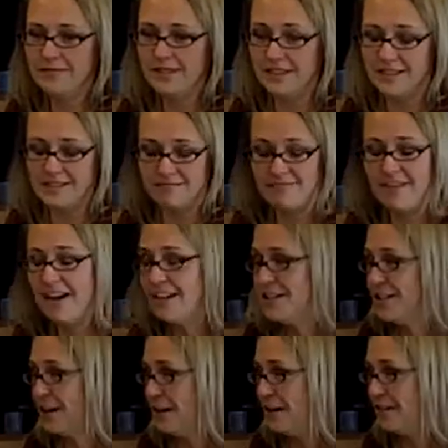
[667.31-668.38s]
his high
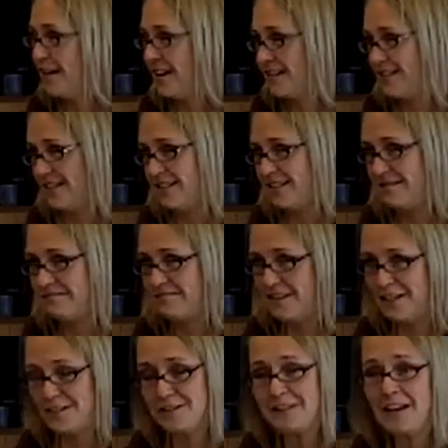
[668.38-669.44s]
chair at the
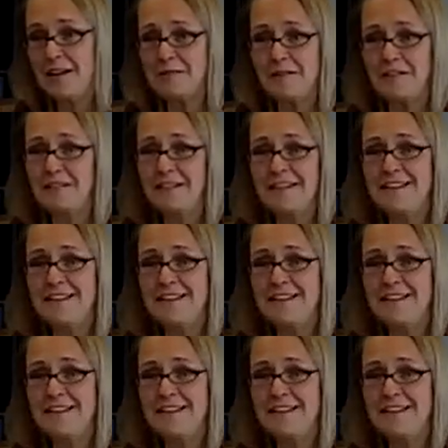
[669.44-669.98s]
kitchen table.